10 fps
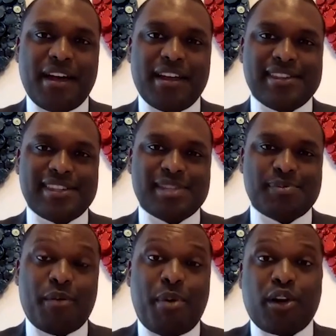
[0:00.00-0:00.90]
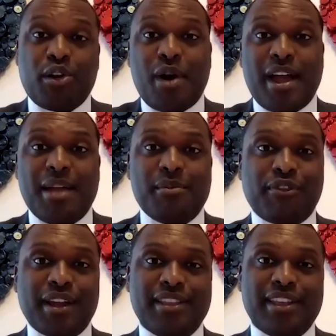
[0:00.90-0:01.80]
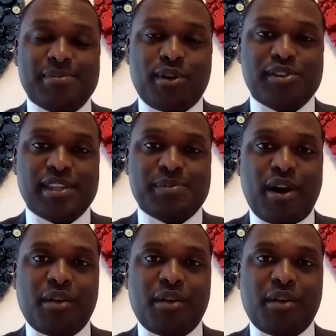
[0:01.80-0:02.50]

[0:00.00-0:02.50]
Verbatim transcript: is part of who I am, frankly. It's part